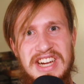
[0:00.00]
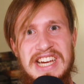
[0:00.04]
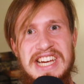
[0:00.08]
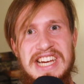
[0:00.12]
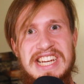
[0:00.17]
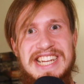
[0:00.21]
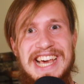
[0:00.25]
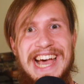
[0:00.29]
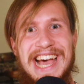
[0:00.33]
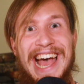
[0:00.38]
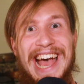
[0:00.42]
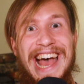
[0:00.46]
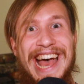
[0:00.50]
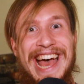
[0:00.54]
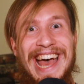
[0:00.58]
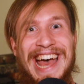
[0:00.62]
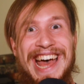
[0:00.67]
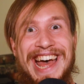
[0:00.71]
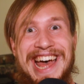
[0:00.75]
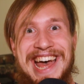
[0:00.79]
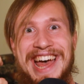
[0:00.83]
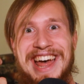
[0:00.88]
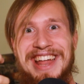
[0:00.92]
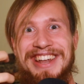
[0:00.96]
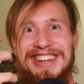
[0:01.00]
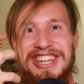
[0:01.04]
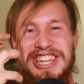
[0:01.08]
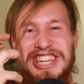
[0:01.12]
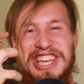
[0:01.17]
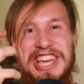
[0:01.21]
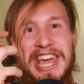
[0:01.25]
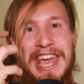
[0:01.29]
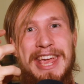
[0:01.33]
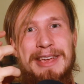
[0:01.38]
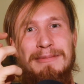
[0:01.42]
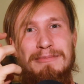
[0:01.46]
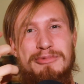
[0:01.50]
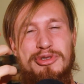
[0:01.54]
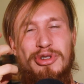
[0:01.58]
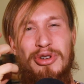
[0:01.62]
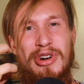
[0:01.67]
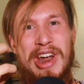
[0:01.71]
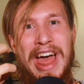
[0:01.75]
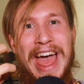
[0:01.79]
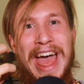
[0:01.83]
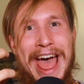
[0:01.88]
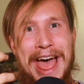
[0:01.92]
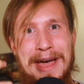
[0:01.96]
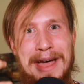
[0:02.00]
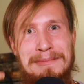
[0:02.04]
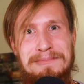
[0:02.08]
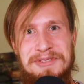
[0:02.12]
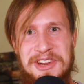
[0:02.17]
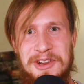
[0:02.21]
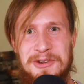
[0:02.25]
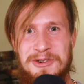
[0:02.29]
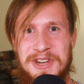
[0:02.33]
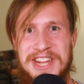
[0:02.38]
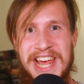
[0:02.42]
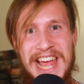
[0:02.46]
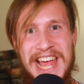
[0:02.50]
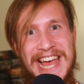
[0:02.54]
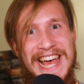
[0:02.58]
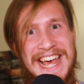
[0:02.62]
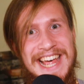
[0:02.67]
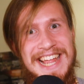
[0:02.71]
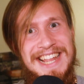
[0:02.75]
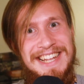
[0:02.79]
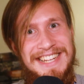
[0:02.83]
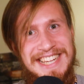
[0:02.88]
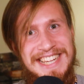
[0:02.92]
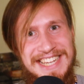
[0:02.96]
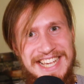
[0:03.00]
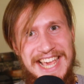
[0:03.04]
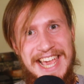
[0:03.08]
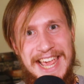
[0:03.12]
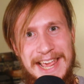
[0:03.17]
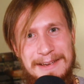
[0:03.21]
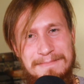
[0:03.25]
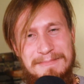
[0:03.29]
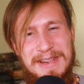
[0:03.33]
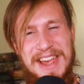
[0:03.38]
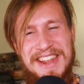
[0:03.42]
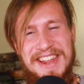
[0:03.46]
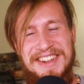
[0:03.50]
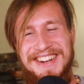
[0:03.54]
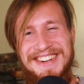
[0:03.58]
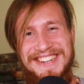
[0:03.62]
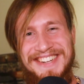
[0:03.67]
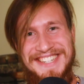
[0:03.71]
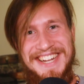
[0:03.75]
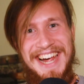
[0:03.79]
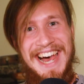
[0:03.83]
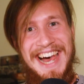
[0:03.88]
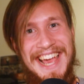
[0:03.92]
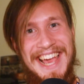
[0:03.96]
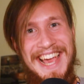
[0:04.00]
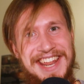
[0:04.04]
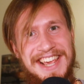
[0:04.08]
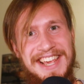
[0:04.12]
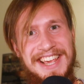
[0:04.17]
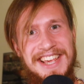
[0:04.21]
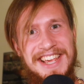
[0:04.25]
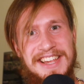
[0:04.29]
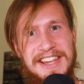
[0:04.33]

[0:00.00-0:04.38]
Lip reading: Then the game grabs you. Then the game gets exciting.